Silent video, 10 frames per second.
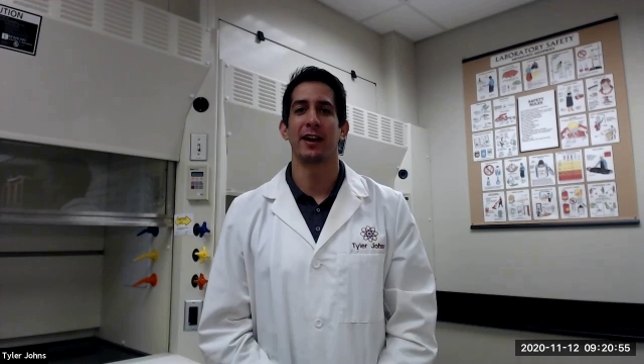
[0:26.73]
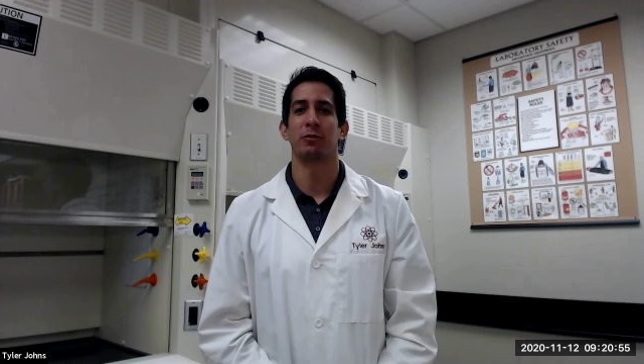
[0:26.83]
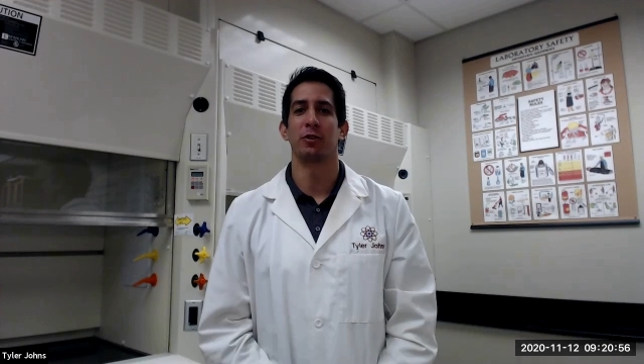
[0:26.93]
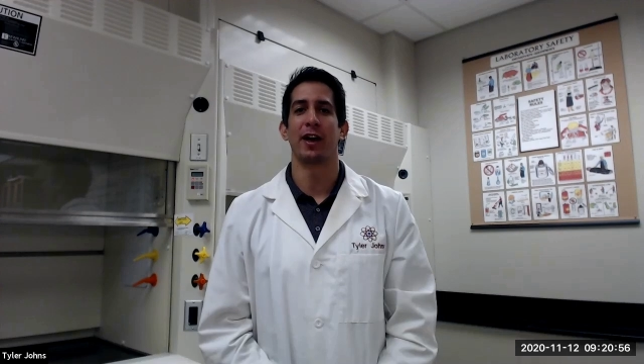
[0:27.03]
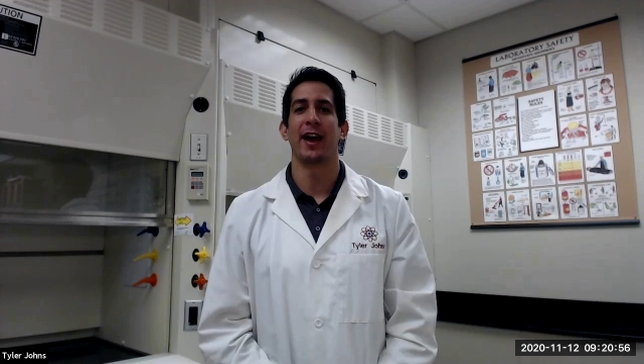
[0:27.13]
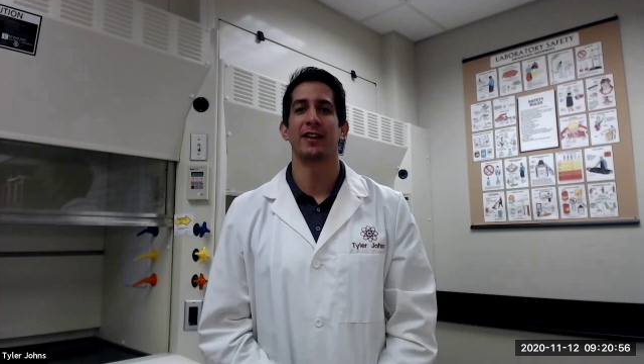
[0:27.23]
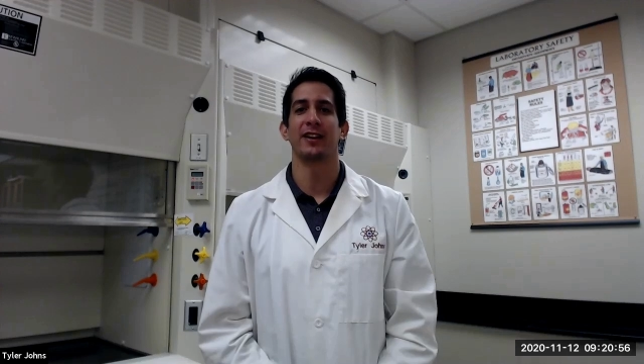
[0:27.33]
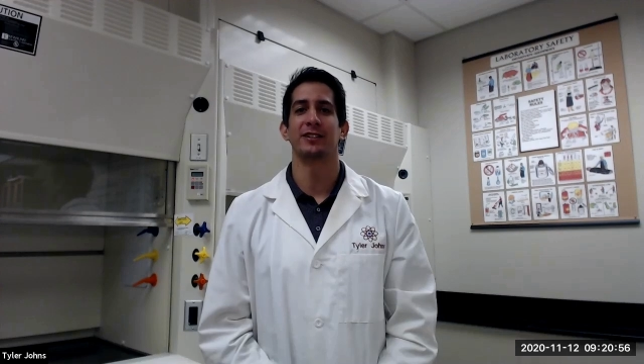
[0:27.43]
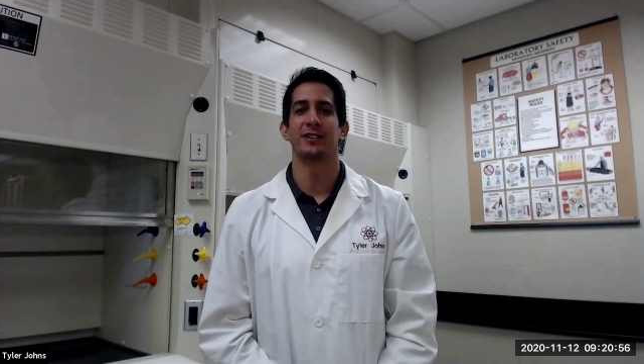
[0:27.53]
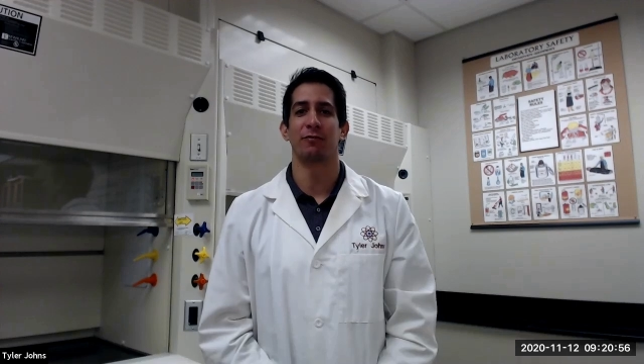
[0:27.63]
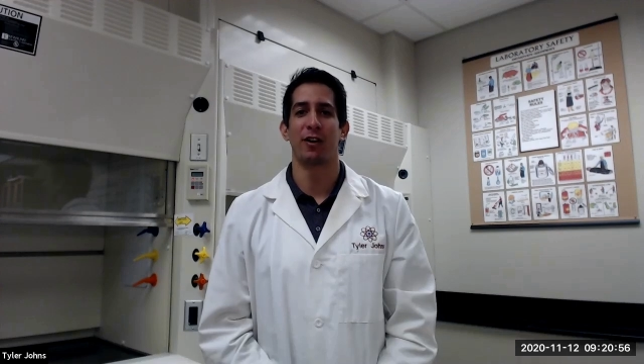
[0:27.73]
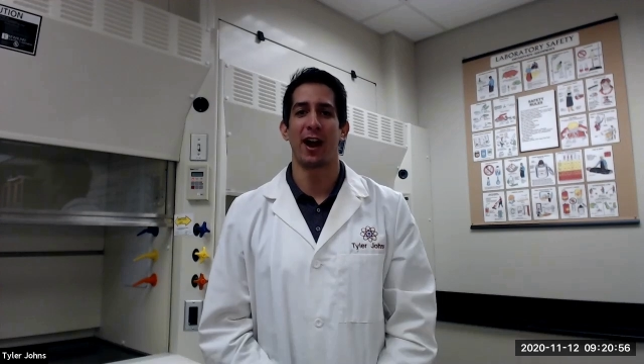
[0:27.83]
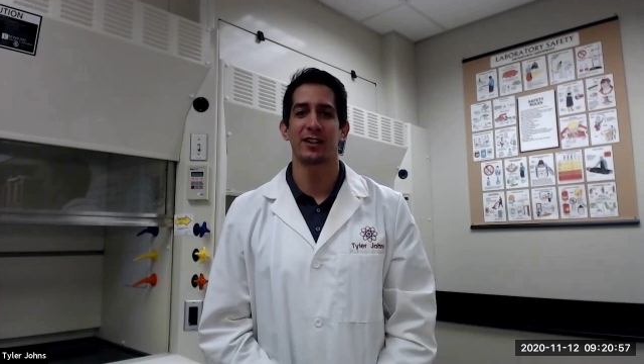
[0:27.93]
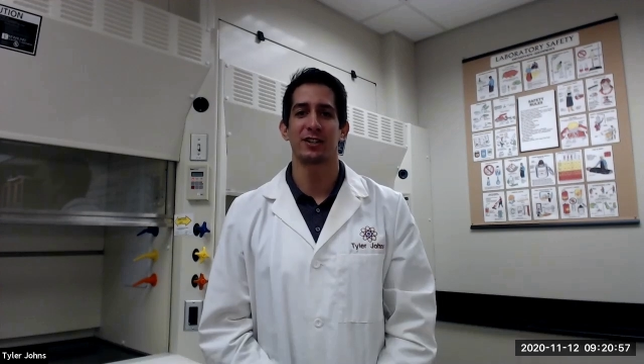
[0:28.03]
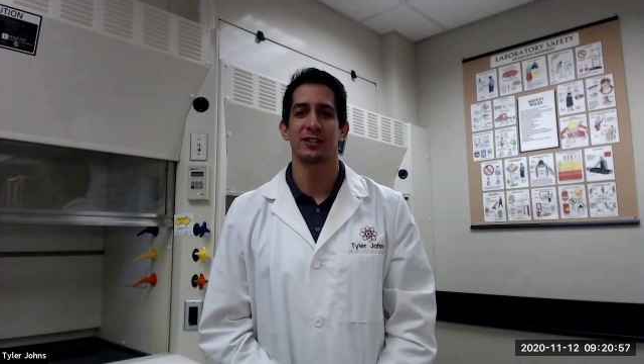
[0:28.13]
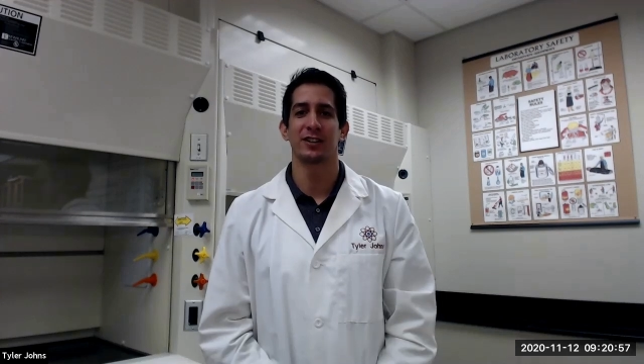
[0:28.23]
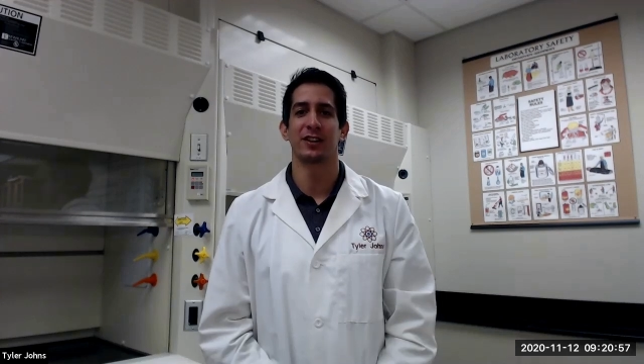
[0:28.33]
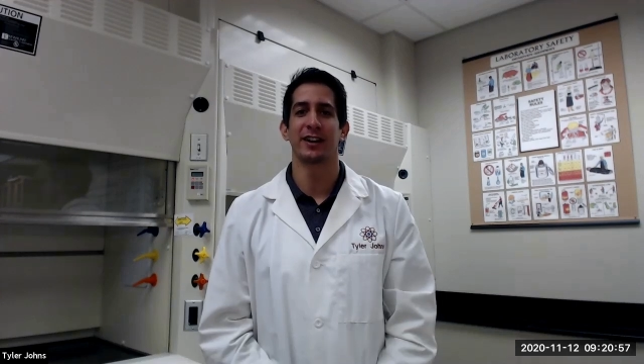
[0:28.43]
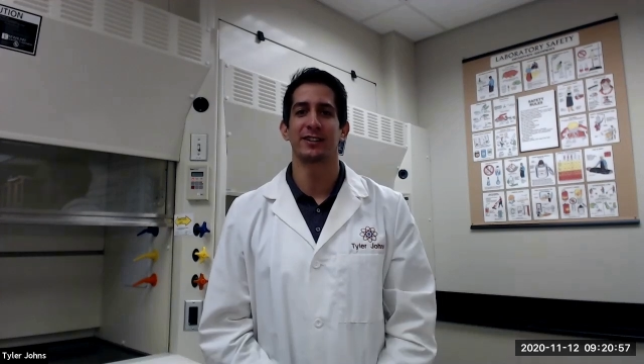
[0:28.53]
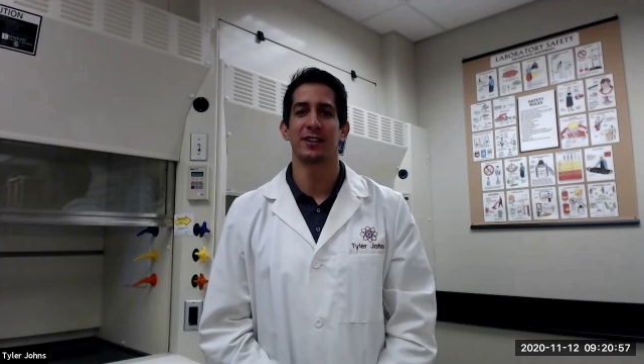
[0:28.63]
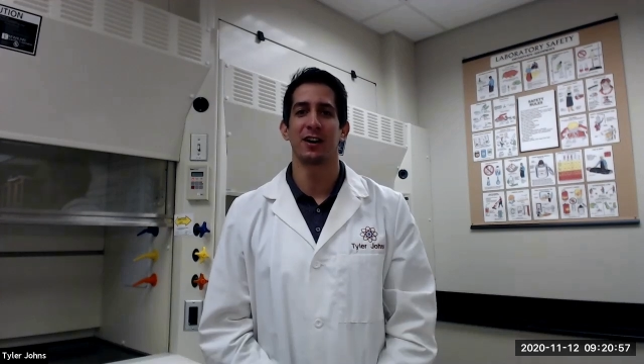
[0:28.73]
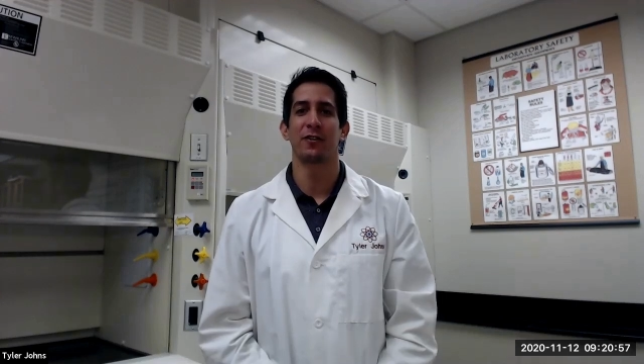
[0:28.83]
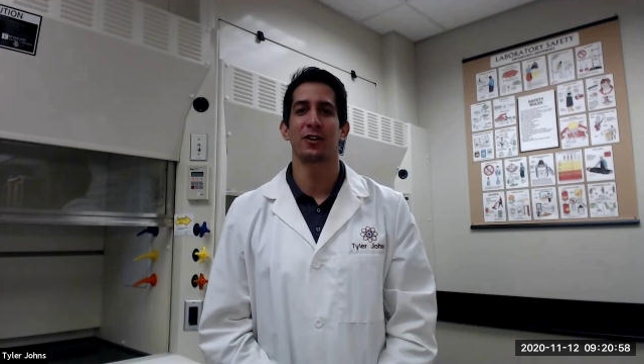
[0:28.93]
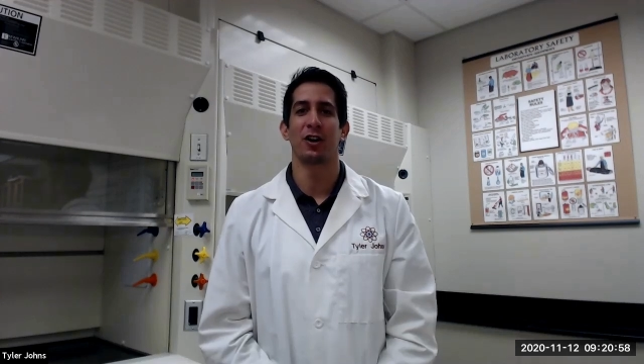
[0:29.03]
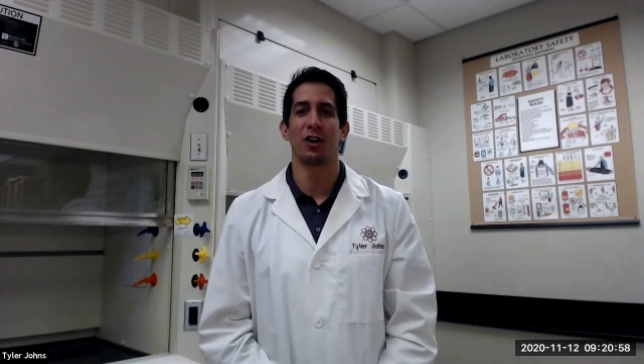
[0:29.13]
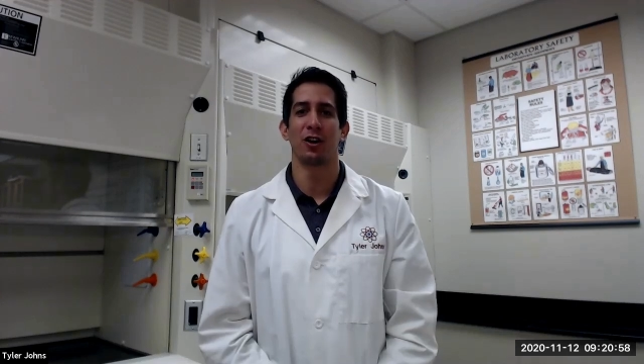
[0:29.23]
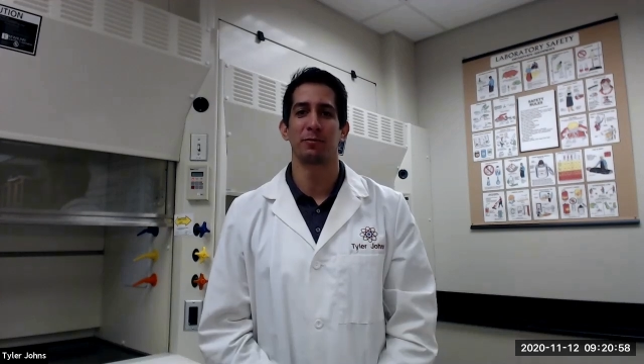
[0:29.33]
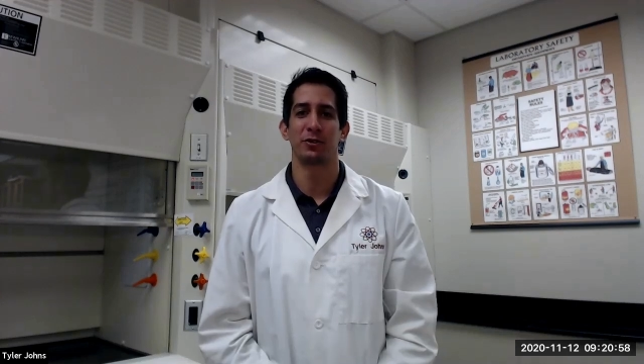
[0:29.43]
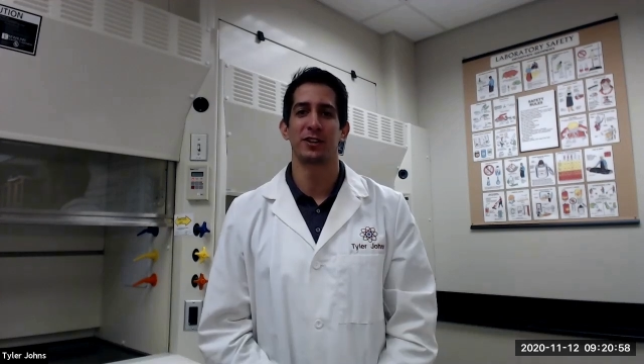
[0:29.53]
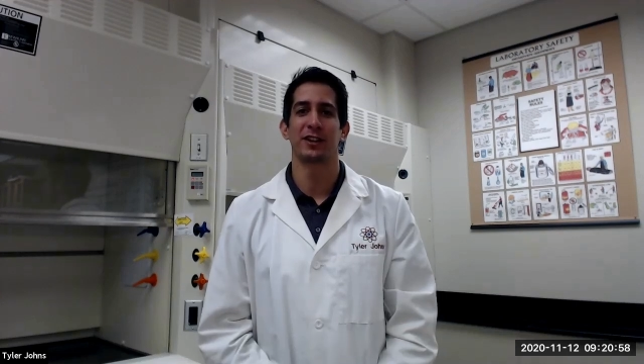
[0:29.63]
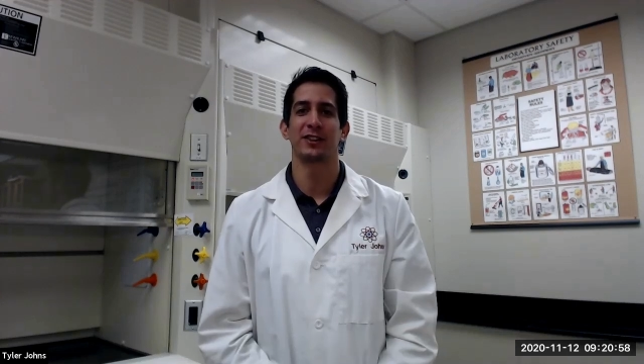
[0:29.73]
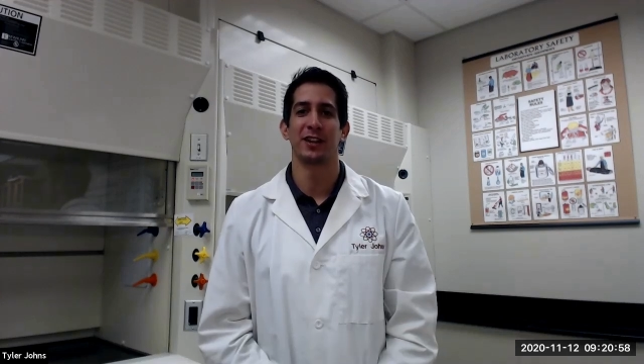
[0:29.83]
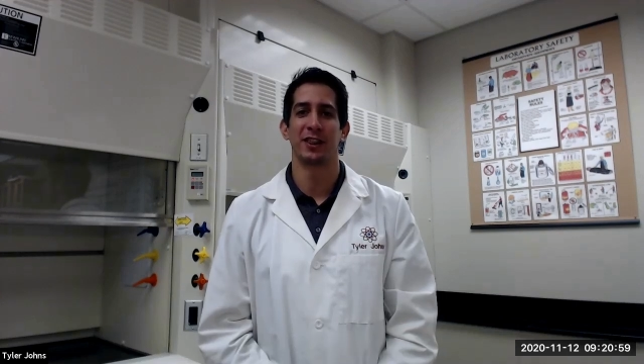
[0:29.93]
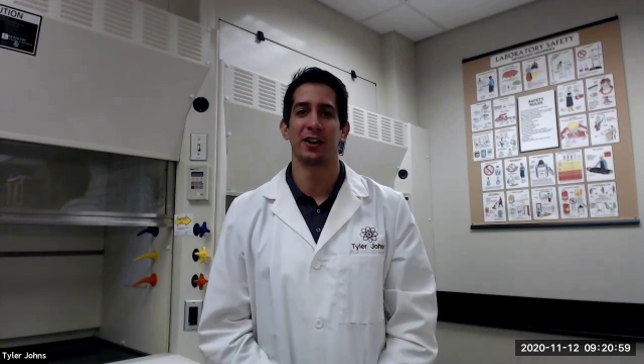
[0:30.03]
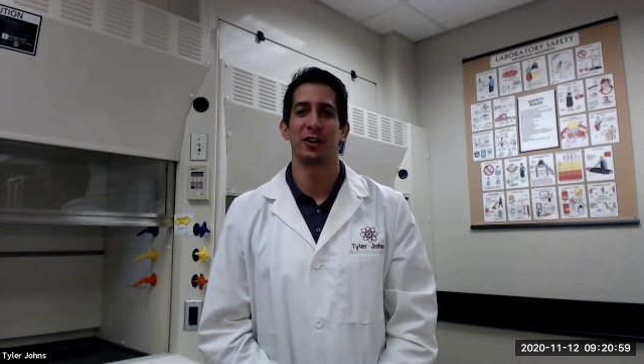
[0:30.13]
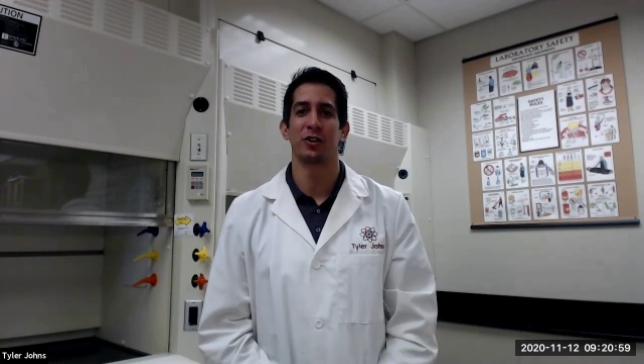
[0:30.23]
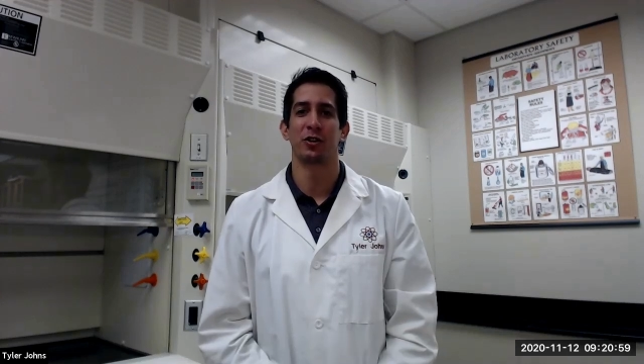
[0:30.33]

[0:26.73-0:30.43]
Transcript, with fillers: and we will analyze the fractions collected off our column using thin layer